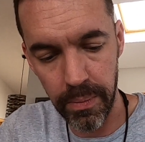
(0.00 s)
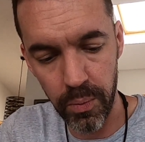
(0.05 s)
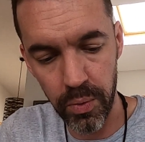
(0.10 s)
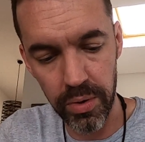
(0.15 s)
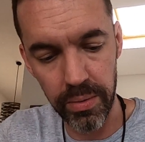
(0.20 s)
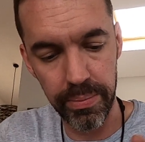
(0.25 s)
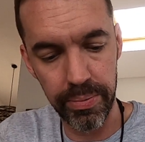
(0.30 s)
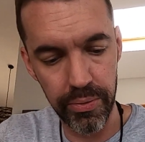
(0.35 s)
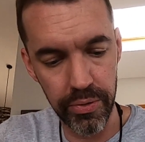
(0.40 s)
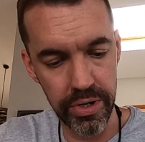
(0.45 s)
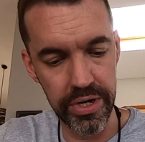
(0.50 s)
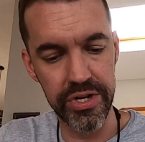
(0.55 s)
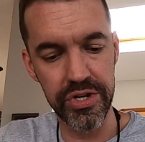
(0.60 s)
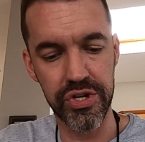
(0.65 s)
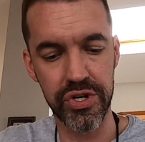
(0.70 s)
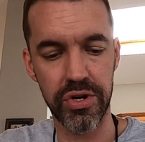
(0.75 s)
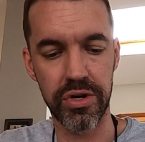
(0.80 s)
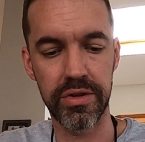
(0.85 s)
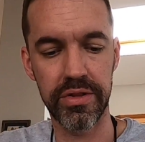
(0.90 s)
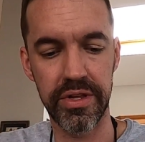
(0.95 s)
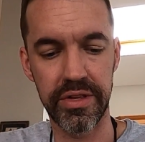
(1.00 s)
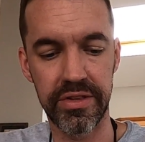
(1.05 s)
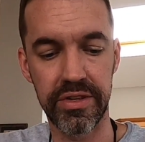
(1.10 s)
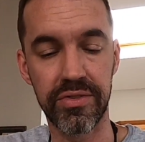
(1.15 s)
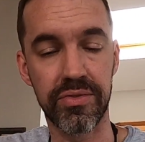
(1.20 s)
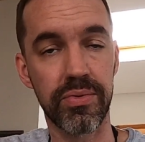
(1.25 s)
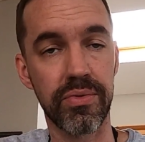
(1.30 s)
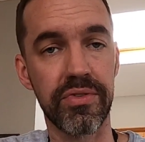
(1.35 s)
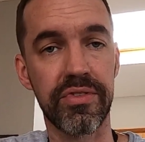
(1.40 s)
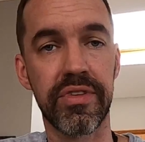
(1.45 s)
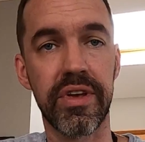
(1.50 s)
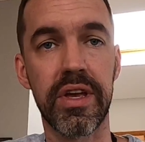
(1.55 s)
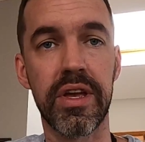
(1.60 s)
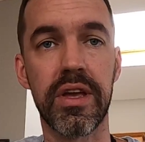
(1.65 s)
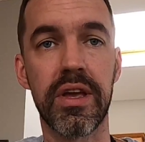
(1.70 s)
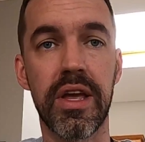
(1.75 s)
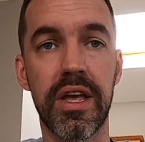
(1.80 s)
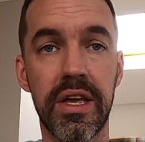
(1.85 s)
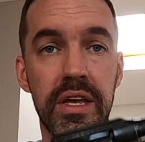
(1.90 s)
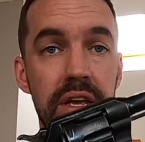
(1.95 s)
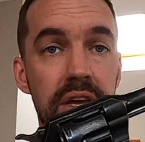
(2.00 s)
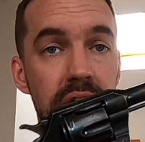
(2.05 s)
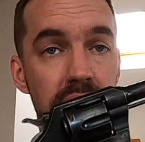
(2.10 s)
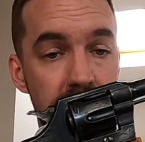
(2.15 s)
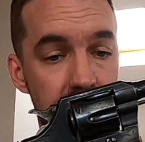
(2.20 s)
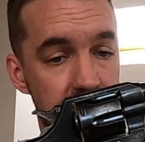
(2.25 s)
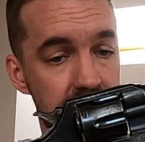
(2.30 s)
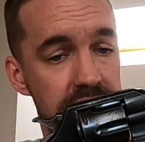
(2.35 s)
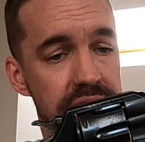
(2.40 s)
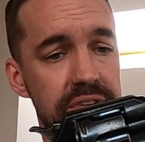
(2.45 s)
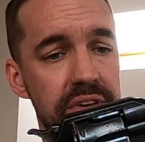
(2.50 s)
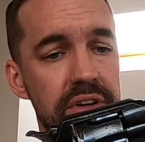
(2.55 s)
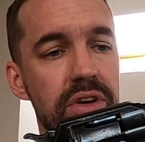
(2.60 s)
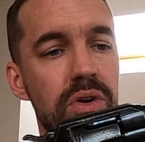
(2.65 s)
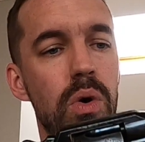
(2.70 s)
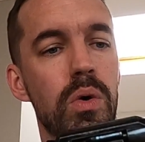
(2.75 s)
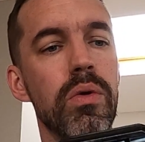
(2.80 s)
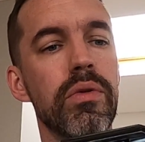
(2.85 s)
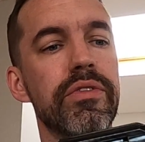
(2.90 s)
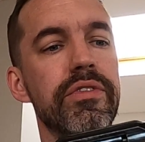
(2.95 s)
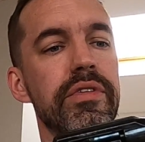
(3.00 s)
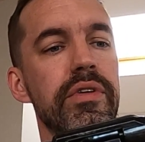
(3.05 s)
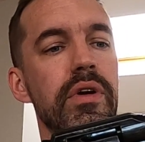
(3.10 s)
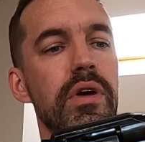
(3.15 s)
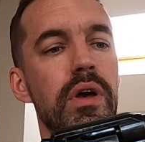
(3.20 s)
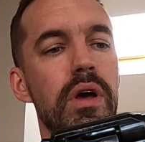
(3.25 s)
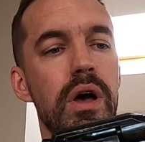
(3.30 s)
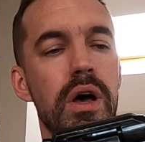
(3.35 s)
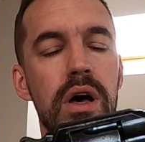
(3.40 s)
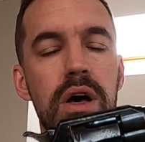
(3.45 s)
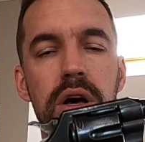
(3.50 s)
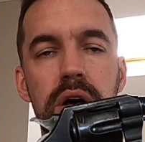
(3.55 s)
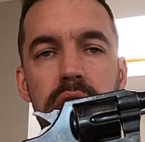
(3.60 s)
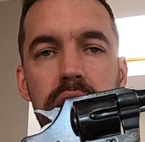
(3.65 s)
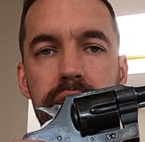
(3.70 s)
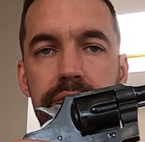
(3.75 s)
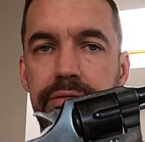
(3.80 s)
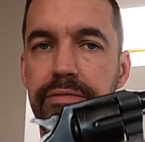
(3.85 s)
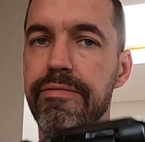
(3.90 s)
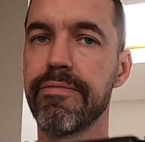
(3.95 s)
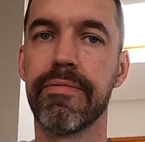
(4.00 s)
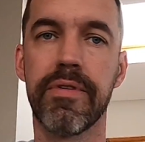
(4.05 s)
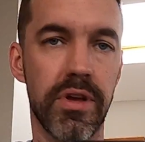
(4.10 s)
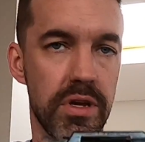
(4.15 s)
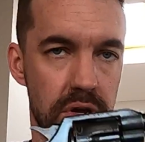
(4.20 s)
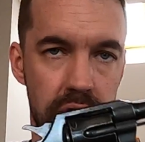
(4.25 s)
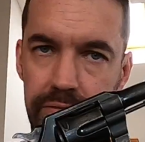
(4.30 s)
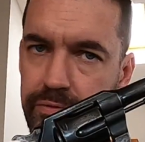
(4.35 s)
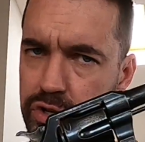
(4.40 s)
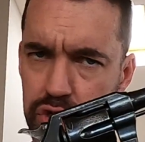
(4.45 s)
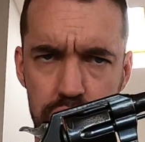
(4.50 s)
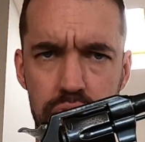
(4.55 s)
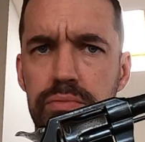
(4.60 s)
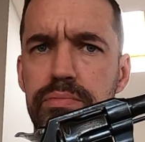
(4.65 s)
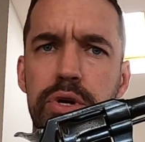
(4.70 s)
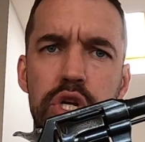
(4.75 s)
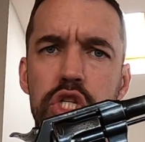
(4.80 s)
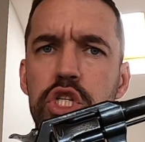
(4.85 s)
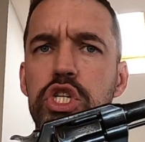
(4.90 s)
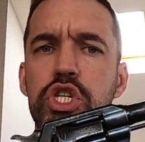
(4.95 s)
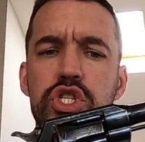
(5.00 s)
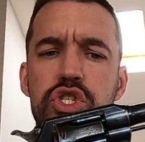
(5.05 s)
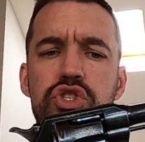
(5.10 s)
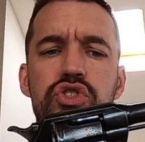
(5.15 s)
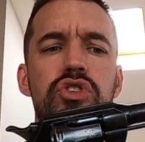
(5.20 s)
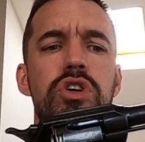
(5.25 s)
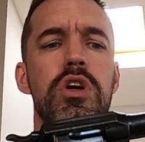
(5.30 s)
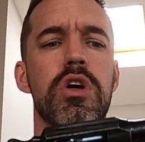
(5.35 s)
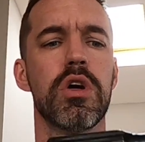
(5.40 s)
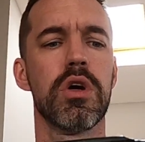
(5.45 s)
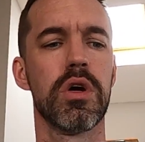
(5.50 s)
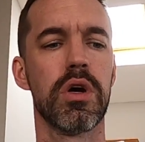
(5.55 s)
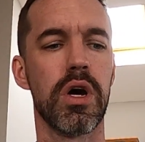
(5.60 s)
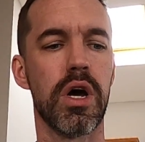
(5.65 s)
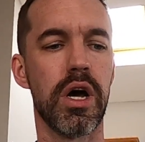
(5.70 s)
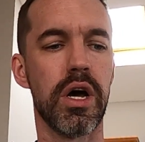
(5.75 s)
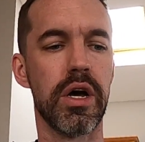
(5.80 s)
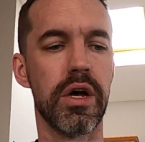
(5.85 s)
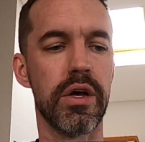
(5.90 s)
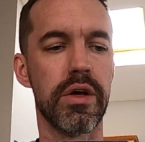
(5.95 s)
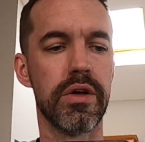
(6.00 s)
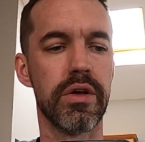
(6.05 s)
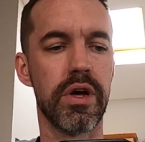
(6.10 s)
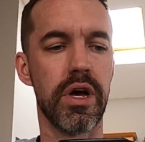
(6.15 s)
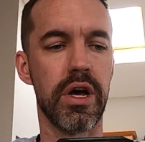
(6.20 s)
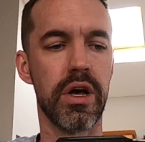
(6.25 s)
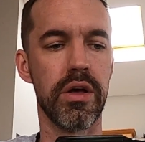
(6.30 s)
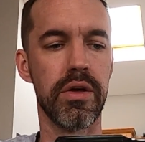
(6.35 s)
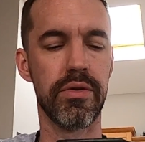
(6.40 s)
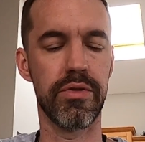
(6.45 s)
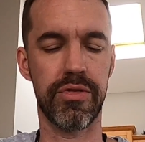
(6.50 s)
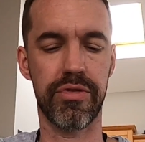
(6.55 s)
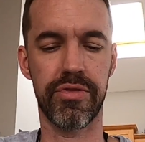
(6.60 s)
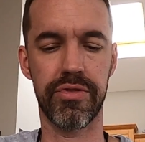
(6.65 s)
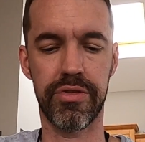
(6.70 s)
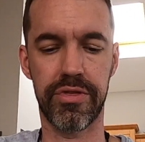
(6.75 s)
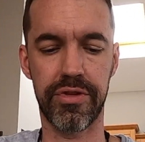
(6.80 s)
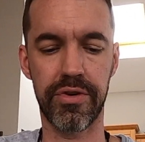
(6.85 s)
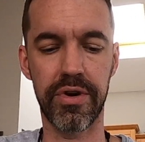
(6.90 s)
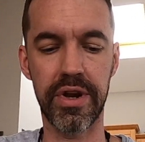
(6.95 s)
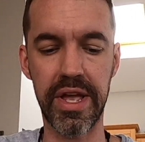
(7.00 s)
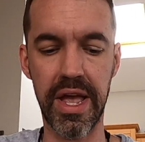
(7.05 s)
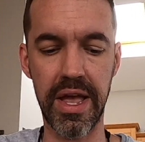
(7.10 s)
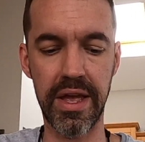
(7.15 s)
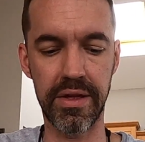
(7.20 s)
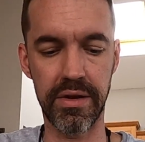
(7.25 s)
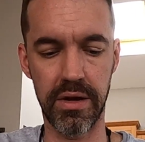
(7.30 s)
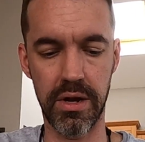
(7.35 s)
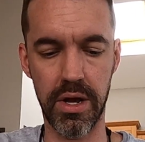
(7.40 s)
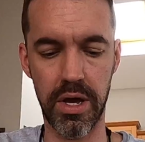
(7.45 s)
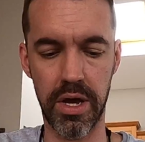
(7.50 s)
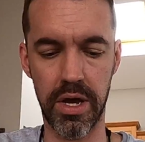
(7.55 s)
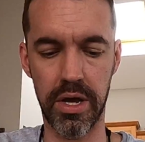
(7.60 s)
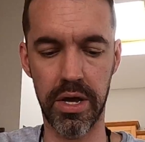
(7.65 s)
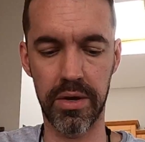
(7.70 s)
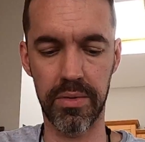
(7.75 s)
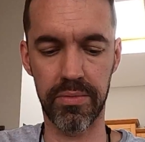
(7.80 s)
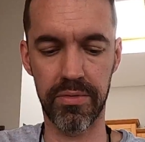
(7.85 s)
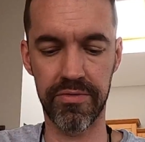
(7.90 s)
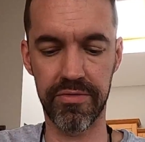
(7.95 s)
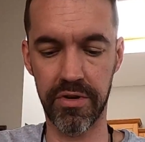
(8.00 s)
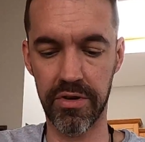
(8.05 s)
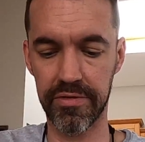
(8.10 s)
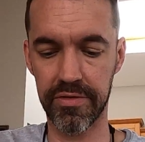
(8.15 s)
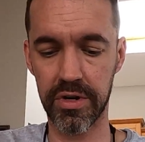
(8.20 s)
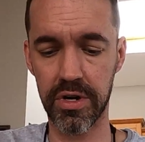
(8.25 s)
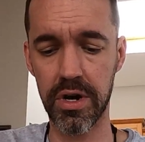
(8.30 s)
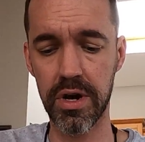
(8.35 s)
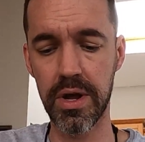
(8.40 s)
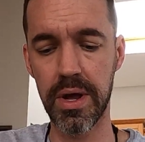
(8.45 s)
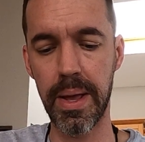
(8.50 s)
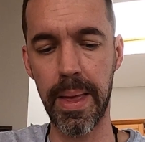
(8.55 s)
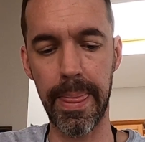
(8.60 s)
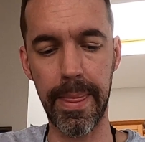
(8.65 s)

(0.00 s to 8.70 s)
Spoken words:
we're pretty sure that this was an authentic Colt official police 38 revolver,